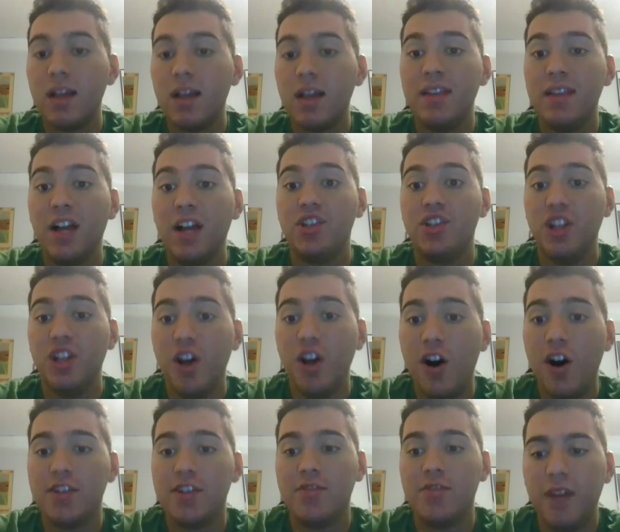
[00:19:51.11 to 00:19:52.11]
Now,
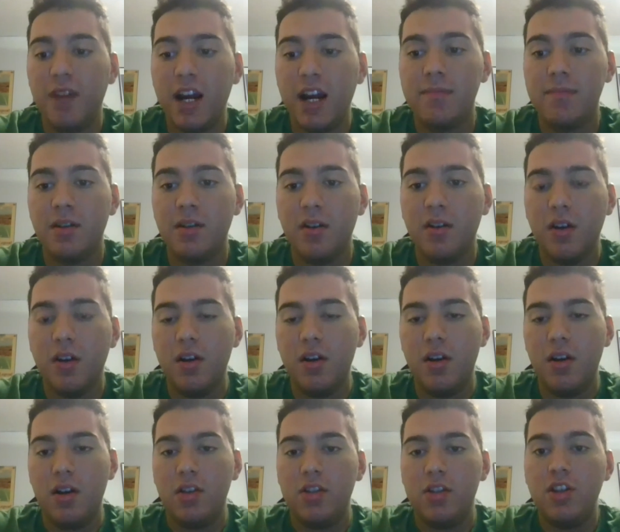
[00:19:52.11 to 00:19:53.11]
Seahawks and Rams.
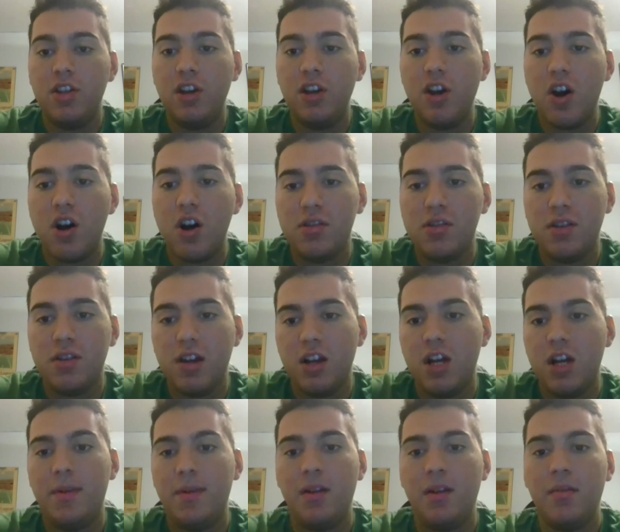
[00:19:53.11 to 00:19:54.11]
Seahawks
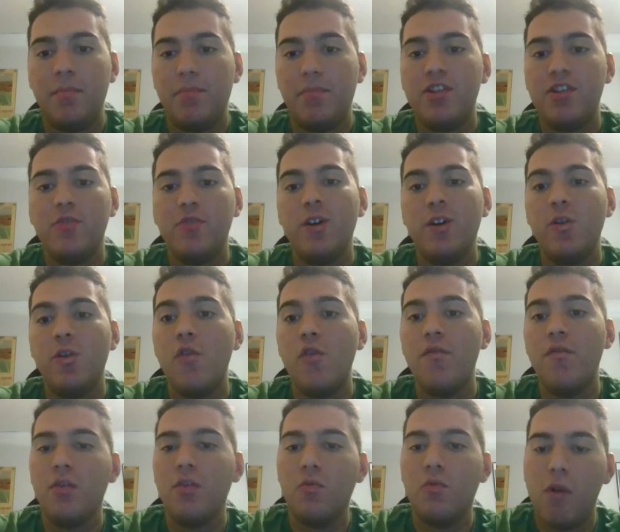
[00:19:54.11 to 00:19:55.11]
coming impressive win over
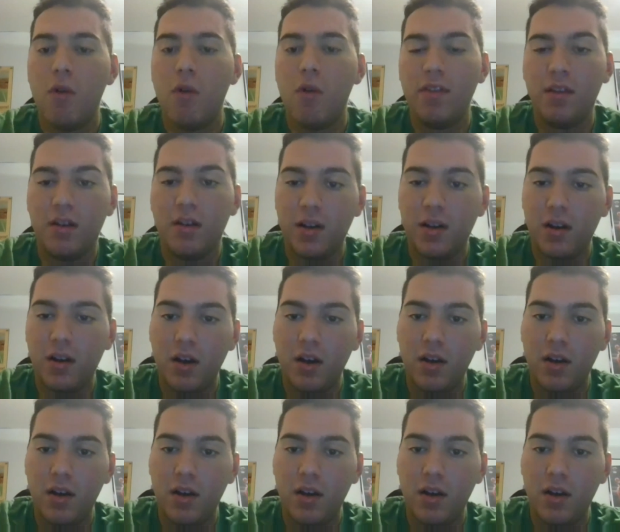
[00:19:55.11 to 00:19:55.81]
the